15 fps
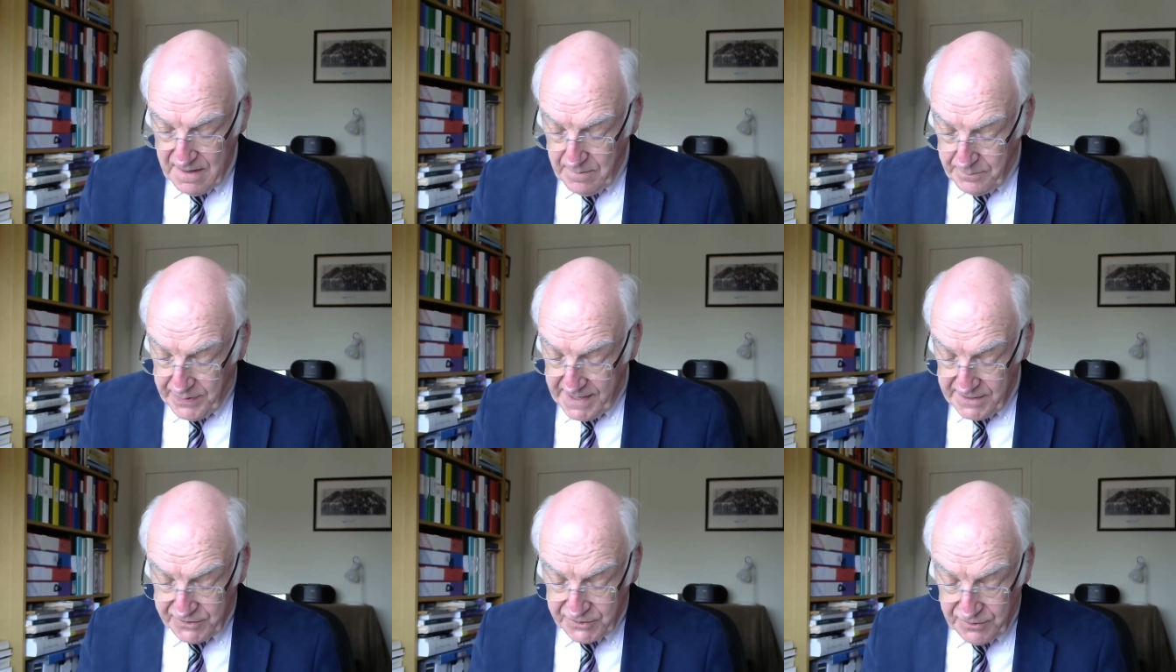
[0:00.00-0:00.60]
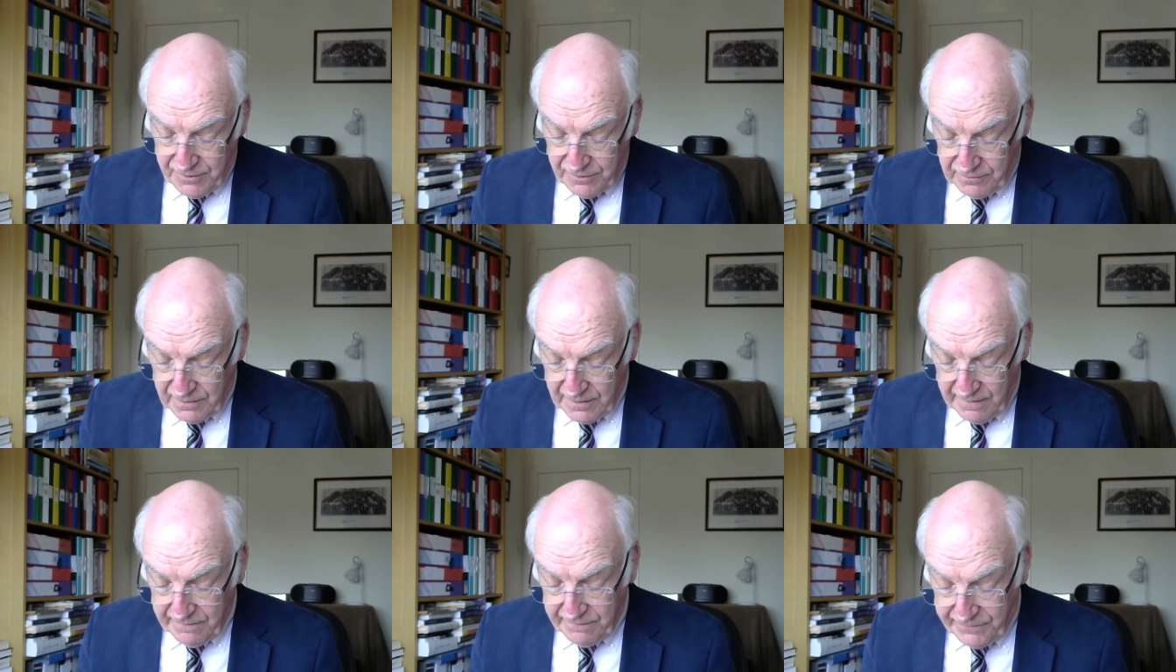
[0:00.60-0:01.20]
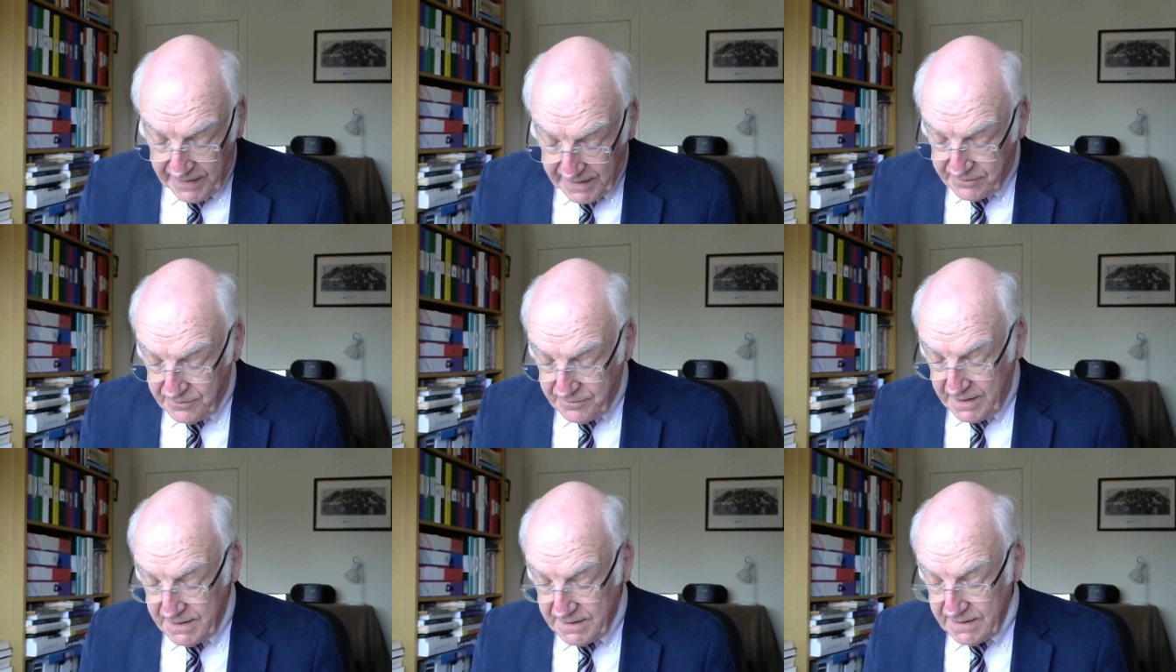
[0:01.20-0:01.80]
personal
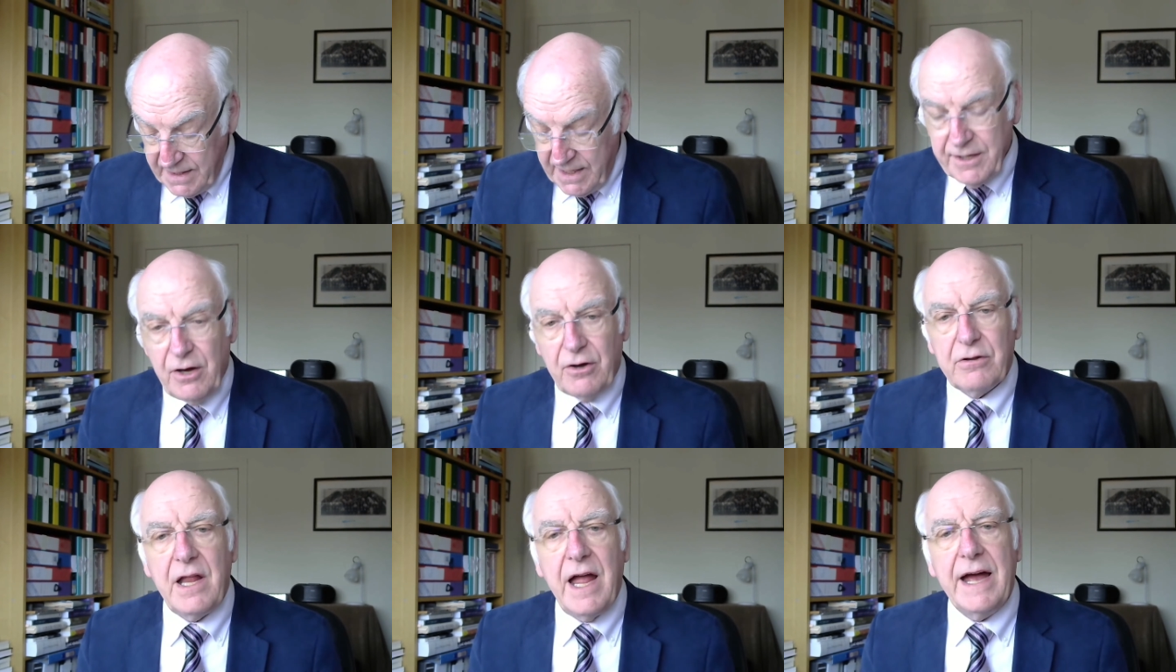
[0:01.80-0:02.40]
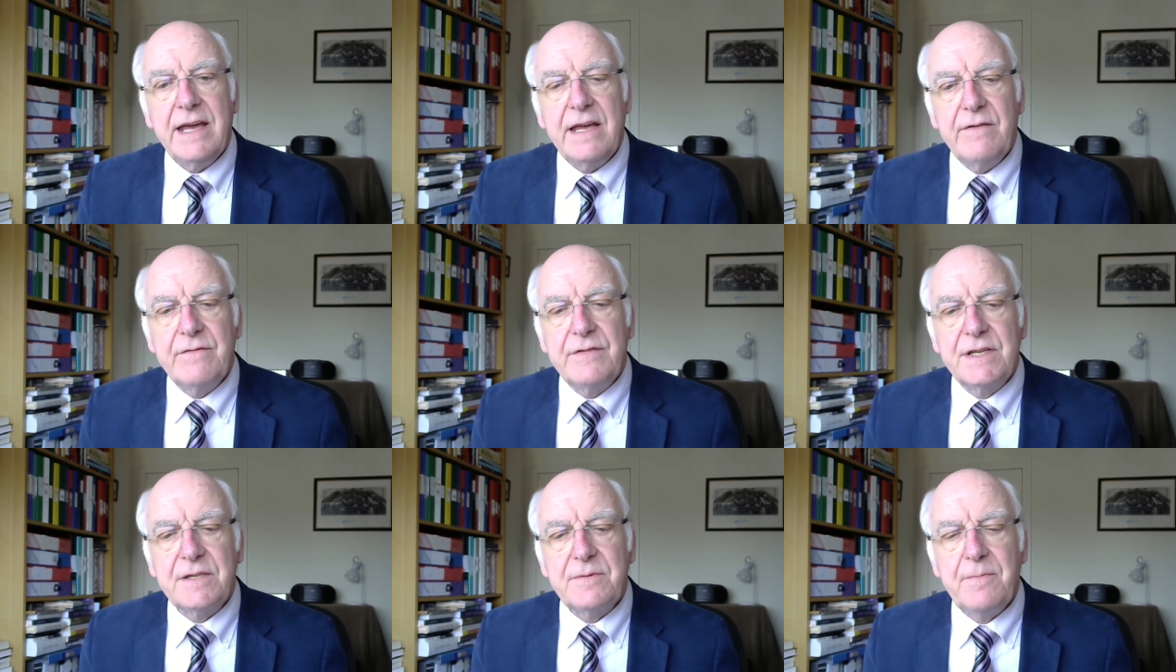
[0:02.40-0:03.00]
victories in our lives.